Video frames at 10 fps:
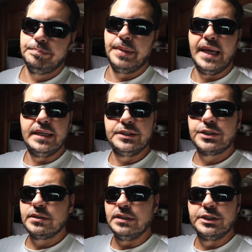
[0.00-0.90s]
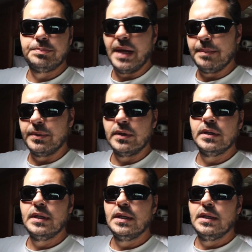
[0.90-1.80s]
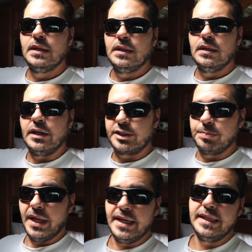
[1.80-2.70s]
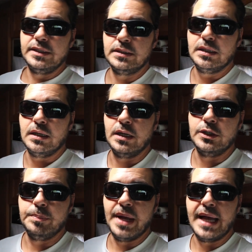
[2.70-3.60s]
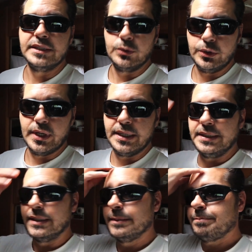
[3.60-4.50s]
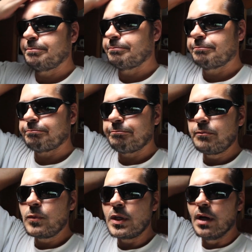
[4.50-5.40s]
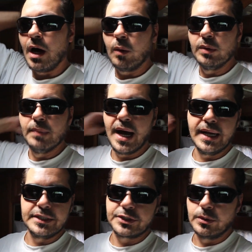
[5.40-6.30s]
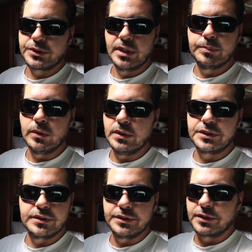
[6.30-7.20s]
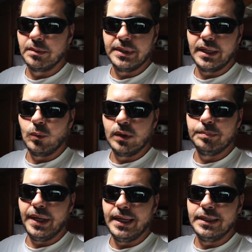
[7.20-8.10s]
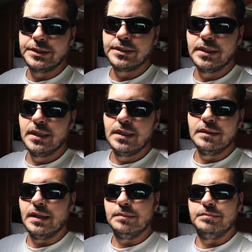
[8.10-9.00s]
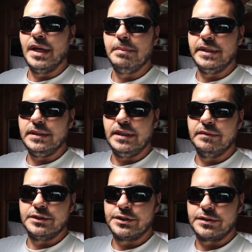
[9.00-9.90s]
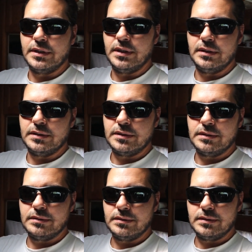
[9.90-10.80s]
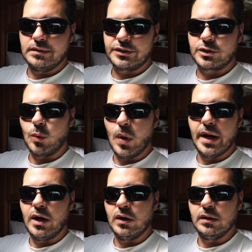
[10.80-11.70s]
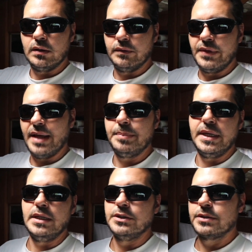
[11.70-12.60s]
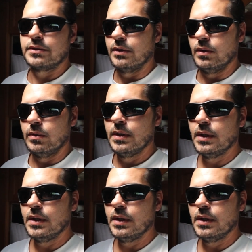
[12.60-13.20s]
page, each paper, explaining your patent or your idea. With mine, it's so simple. It's going to be like one page, maybe even just a square of that page. So